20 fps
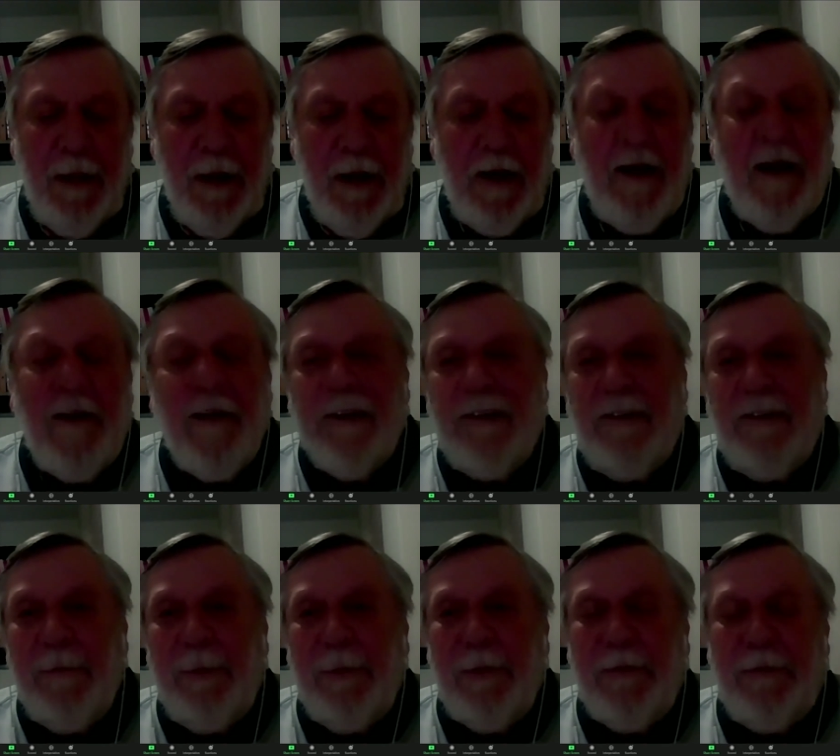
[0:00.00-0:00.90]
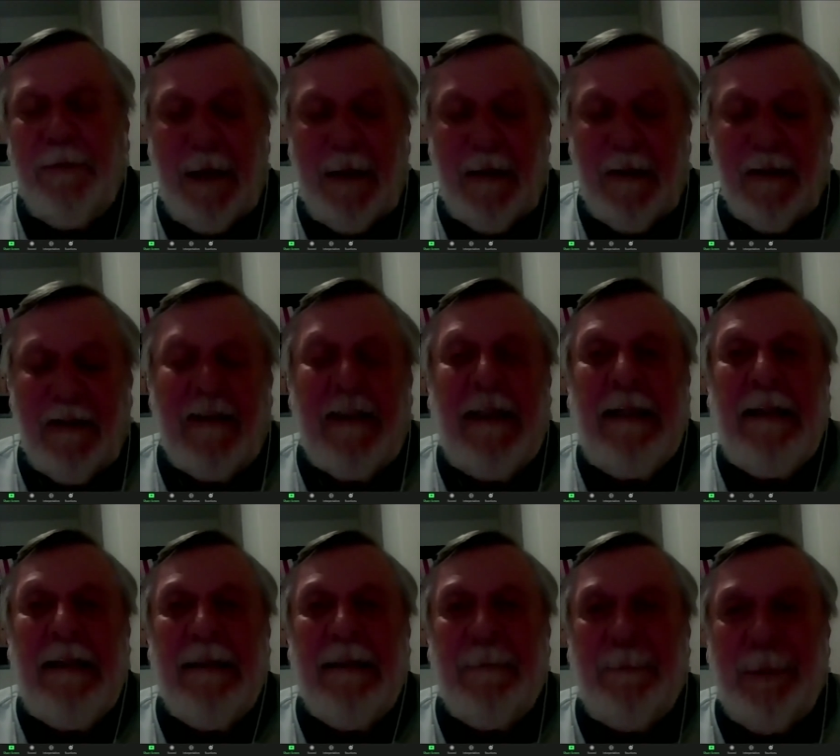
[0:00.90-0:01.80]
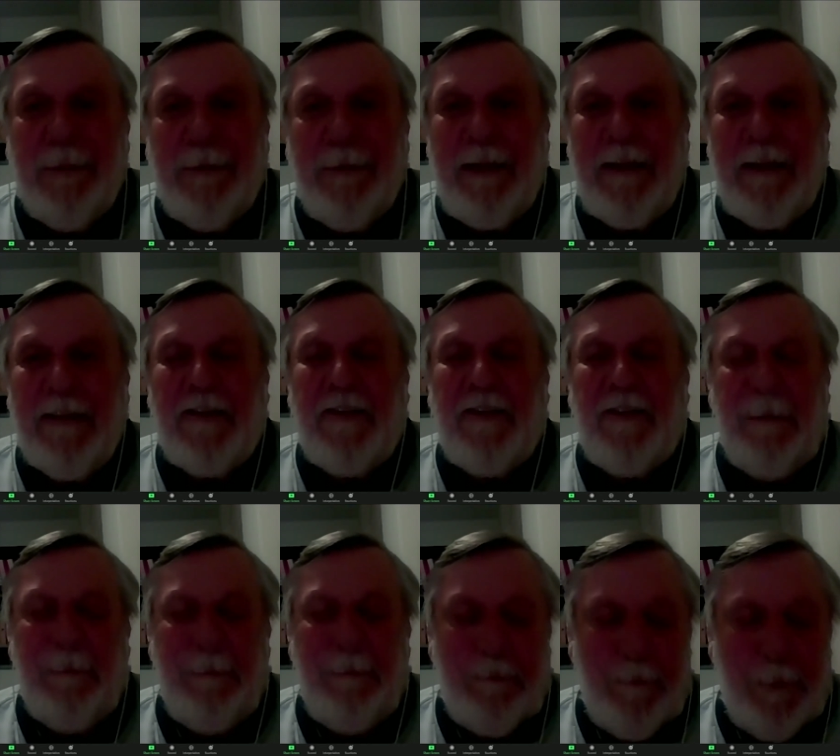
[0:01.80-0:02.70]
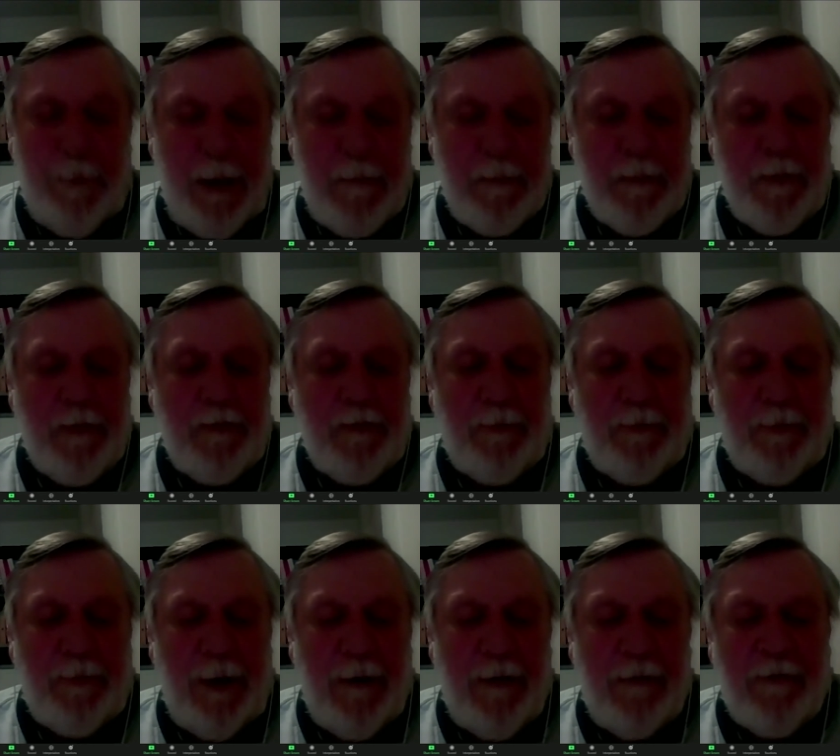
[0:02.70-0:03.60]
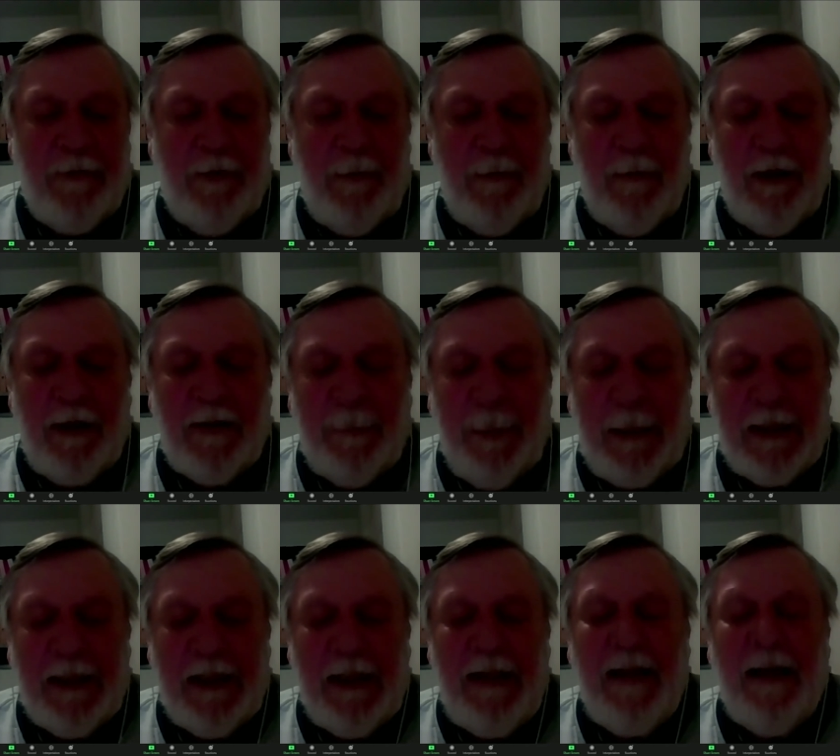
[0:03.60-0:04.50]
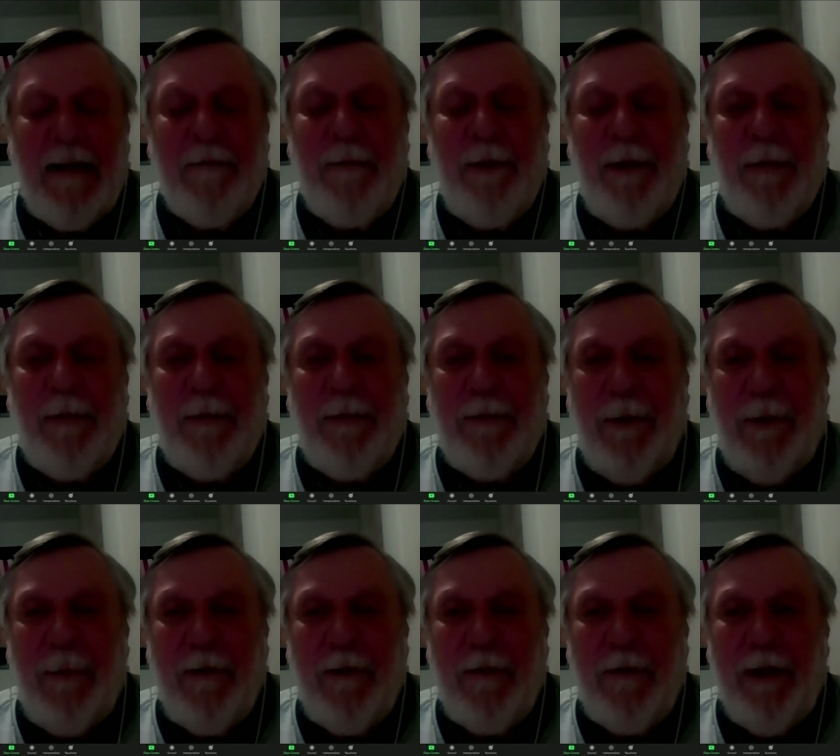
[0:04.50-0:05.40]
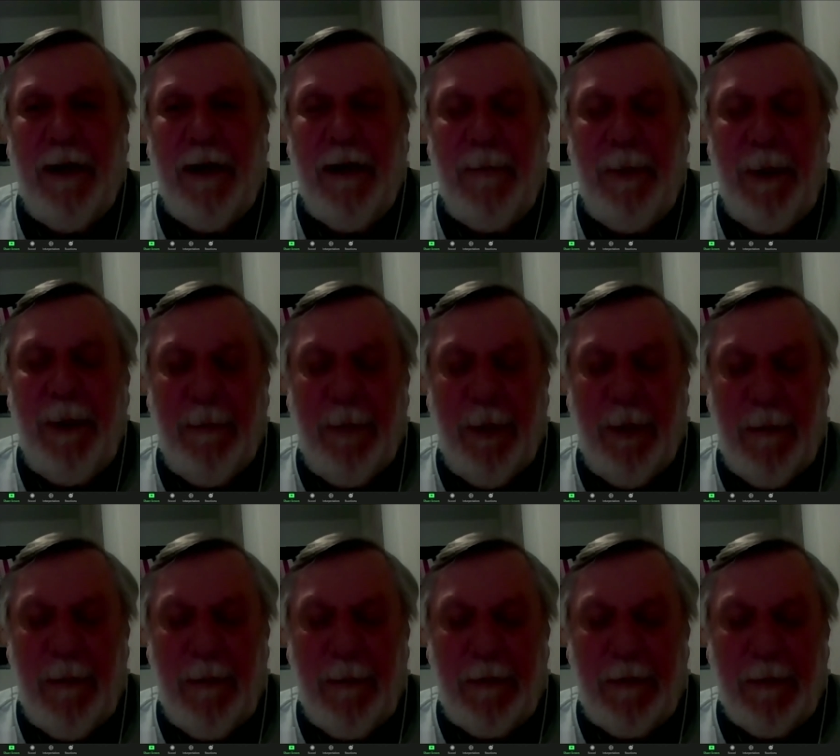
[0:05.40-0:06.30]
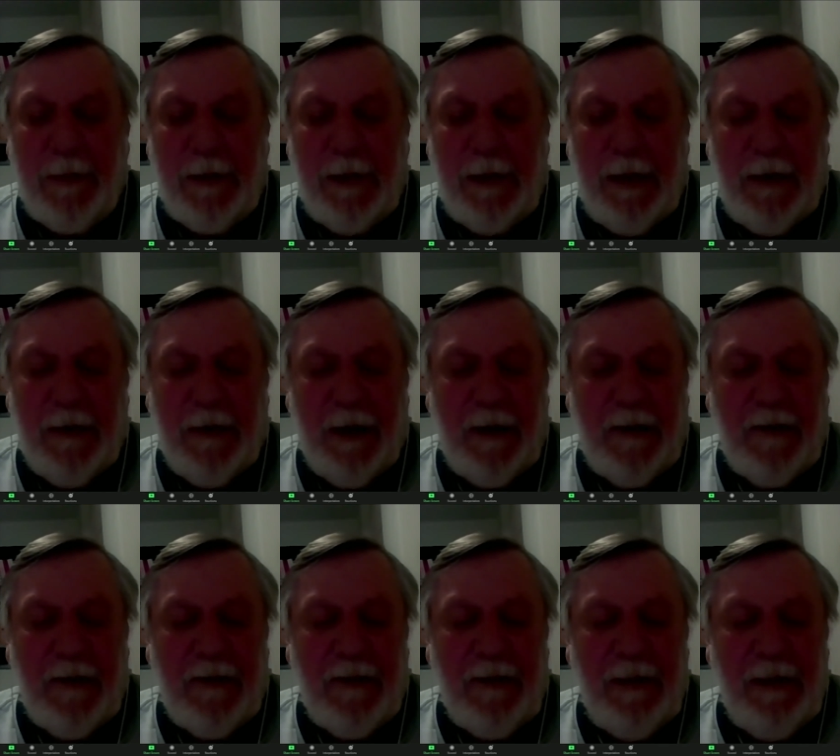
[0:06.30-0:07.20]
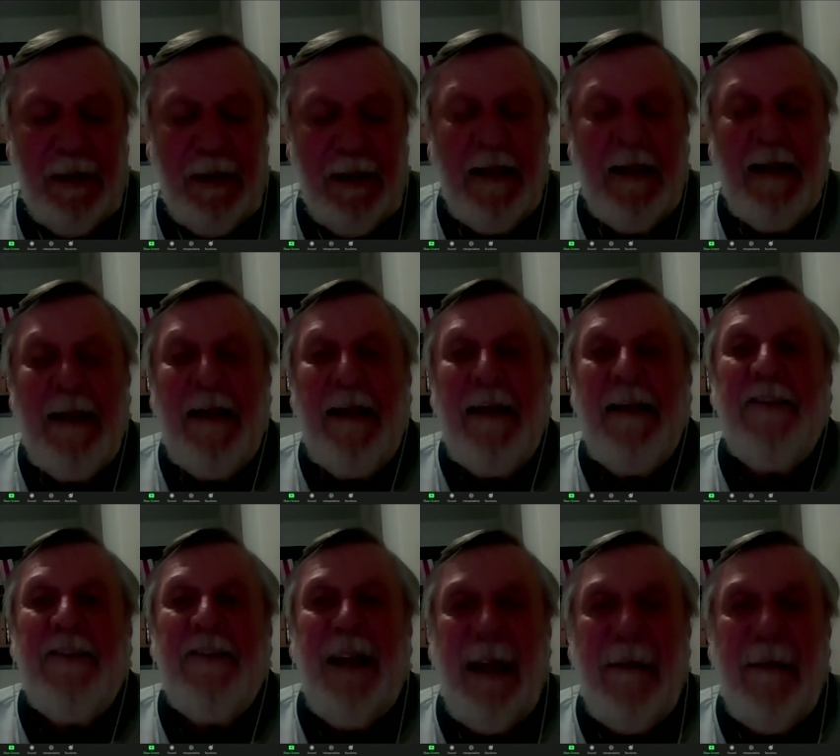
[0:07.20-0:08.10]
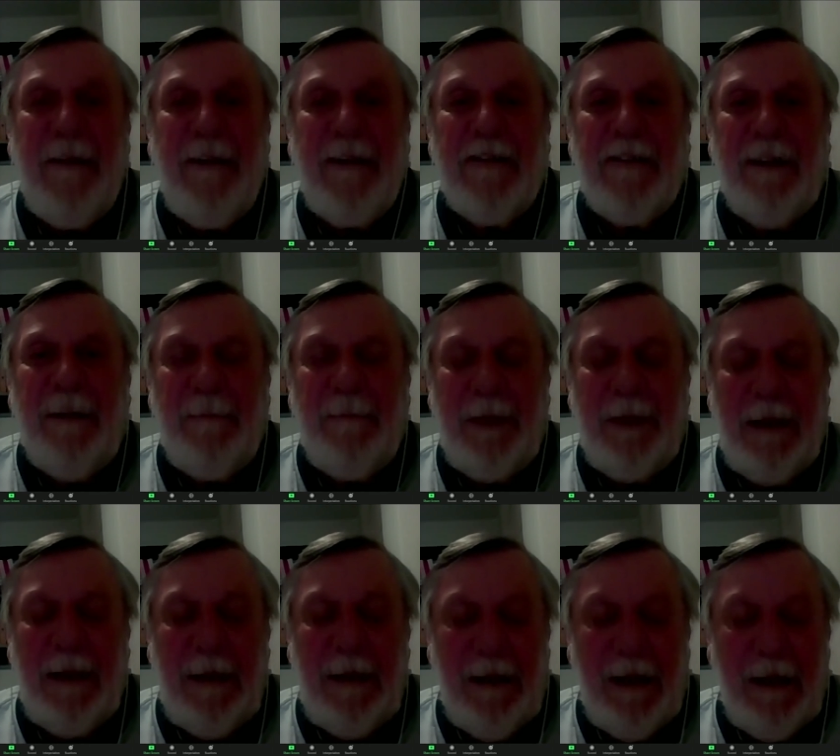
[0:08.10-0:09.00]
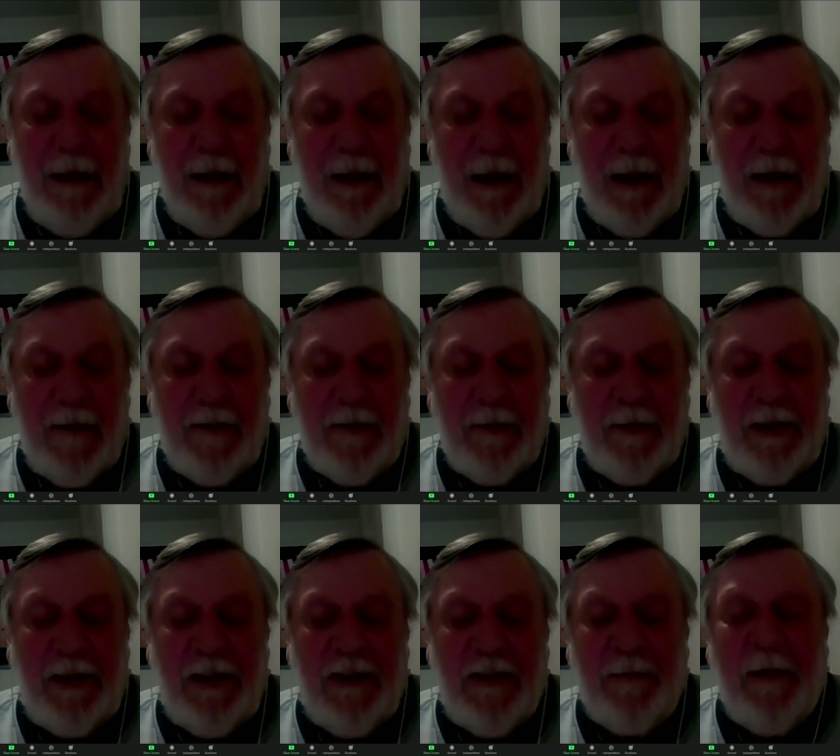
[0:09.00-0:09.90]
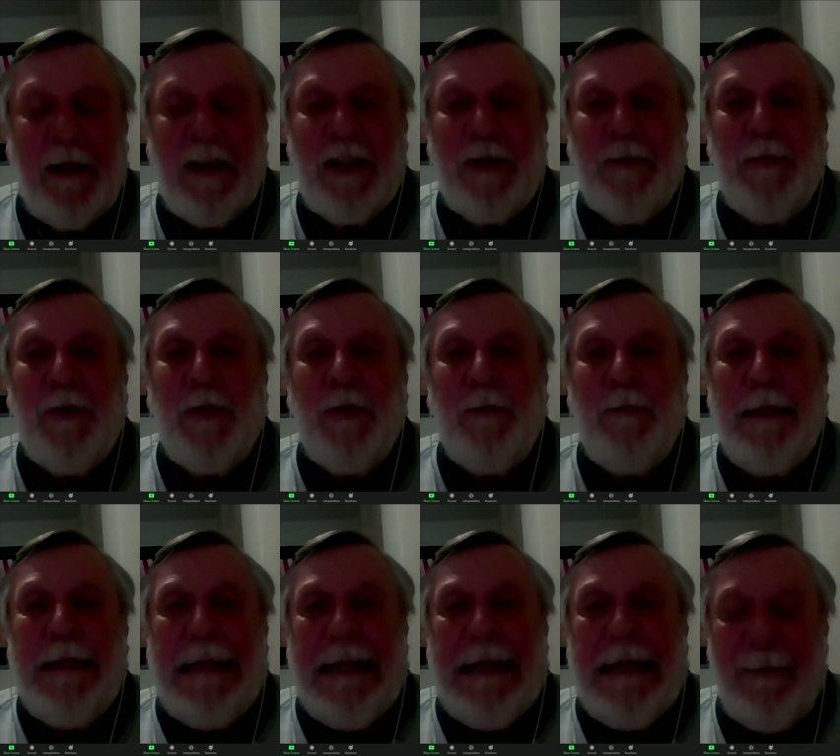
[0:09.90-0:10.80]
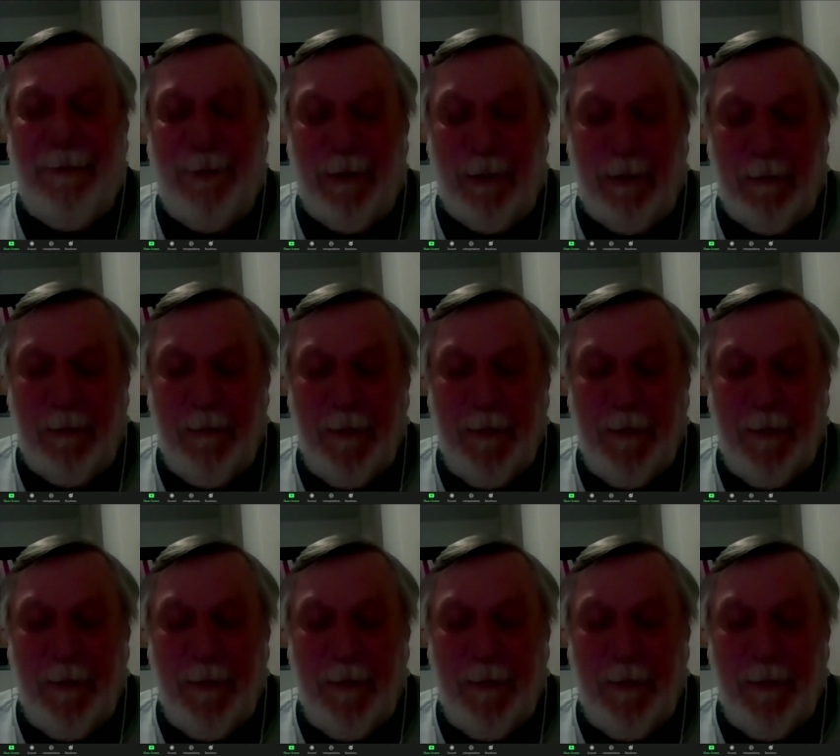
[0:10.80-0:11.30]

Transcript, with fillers: Another simple fact the thing that prevents people from, especially young people, from developing problems with their drugs is having something in their lives which is much more meaningful,